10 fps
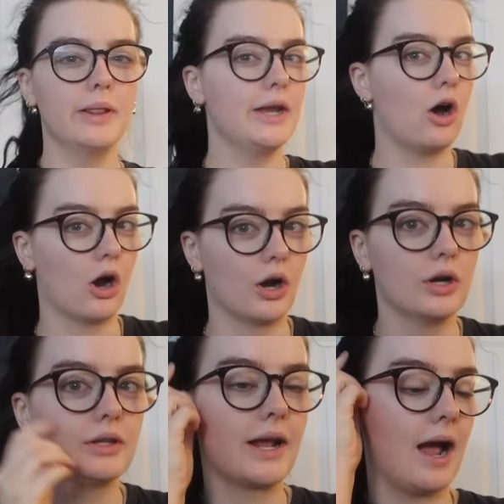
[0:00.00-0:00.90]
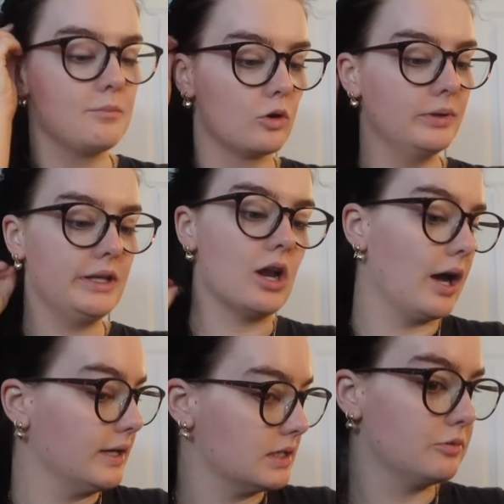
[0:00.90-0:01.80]
played Art, like, I'm normally
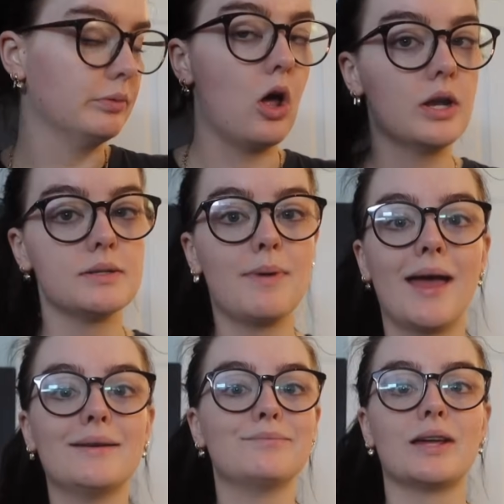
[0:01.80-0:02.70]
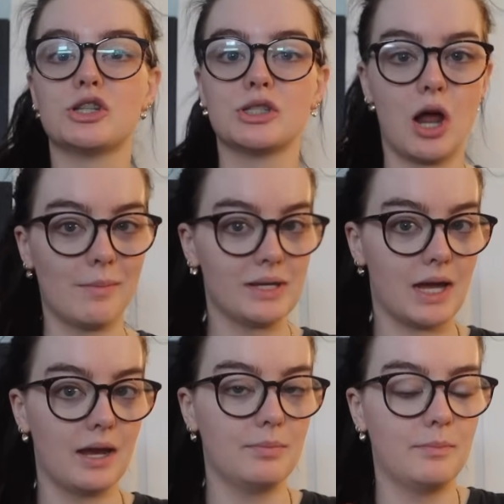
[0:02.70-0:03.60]
not into blonde men. That's just not my
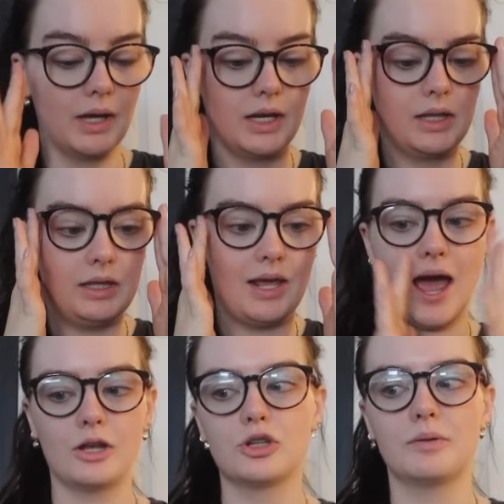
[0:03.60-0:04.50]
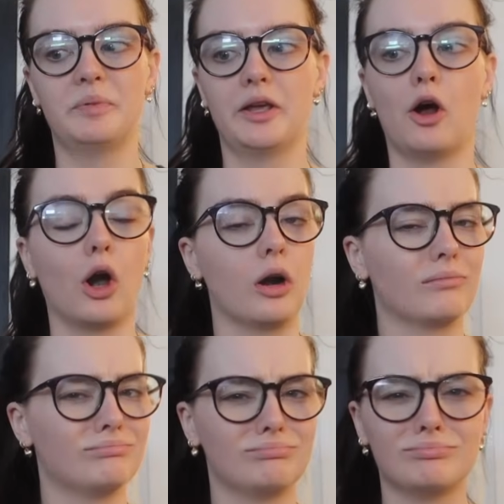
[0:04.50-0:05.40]
type. But the actor that played
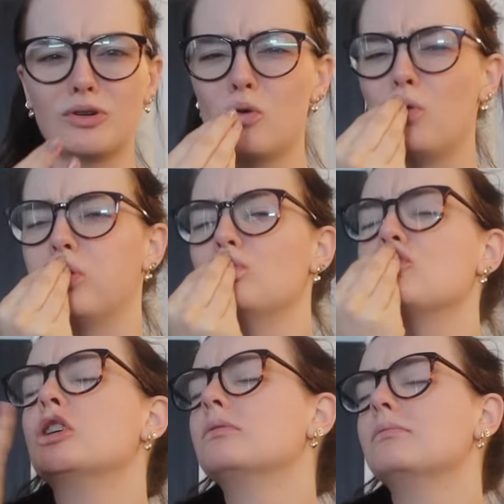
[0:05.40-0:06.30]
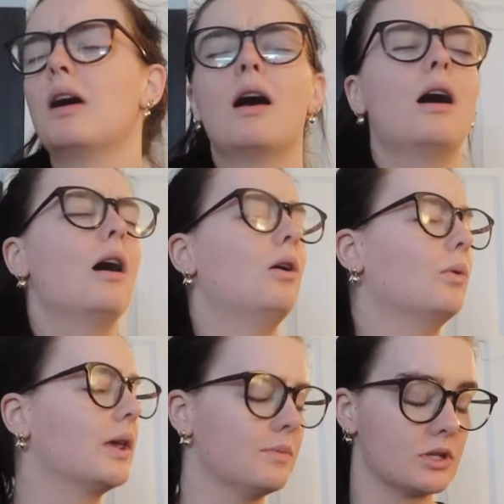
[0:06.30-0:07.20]
Art, oof.
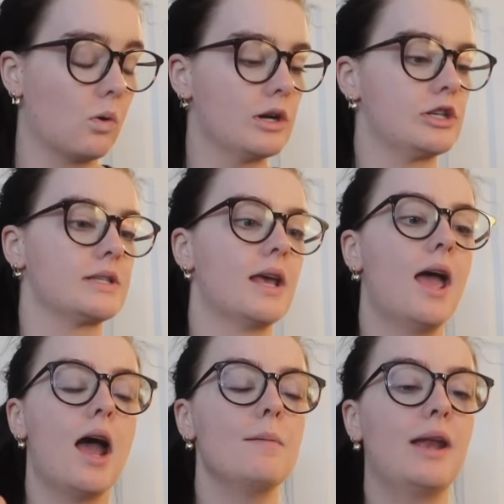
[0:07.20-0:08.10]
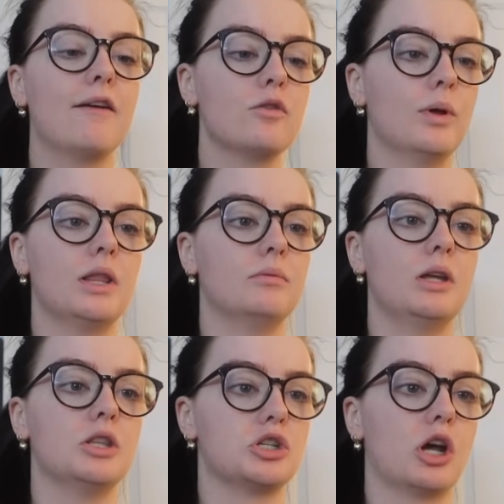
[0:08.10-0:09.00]
Oh, he was gorgeous. I mean, everyone
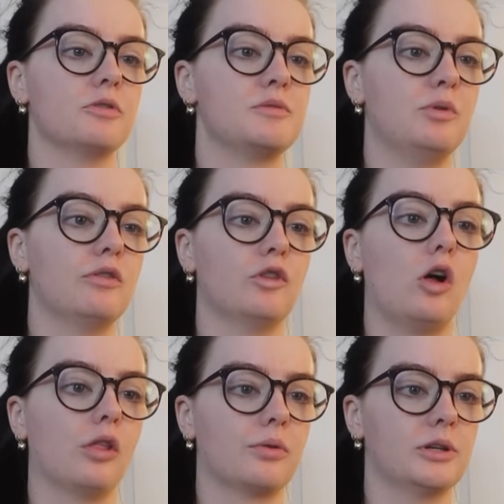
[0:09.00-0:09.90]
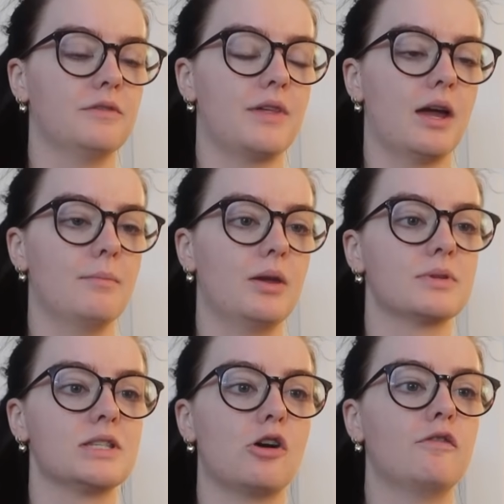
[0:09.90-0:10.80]
in the show is beautiful, all three of them. It
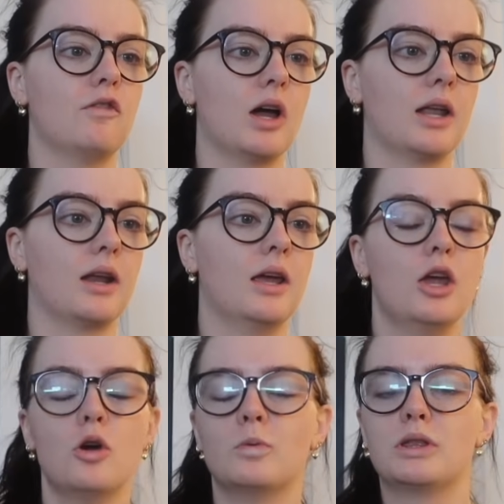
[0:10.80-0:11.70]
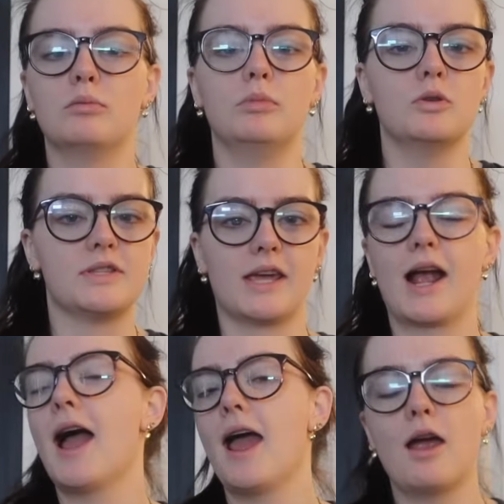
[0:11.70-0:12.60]
was so fun with the music.
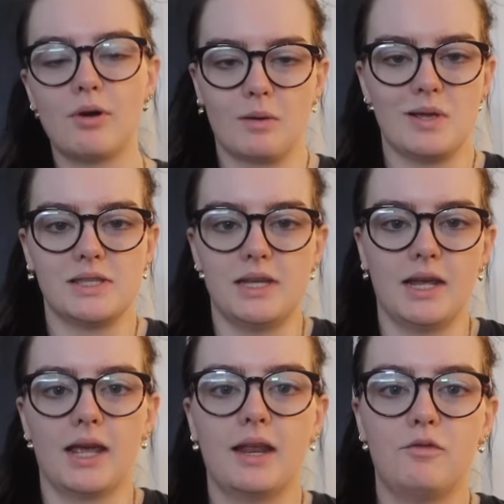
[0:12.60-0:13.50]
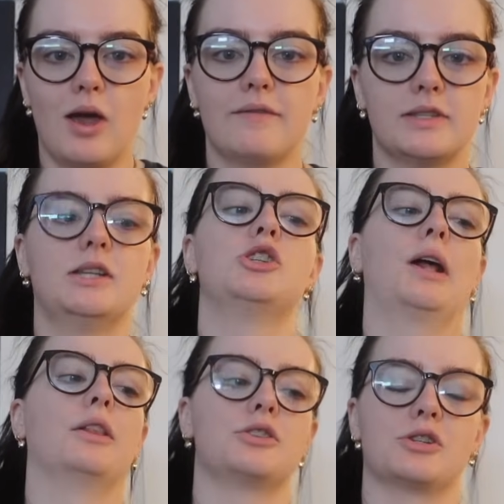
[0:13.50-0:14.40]
I recommend seeing it. If you haven't seen
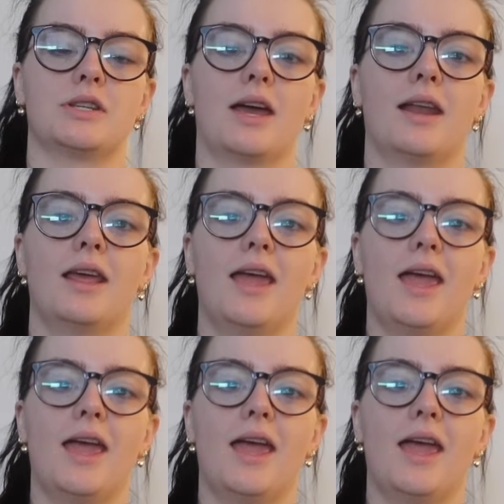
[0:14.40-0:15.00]
Challengers yet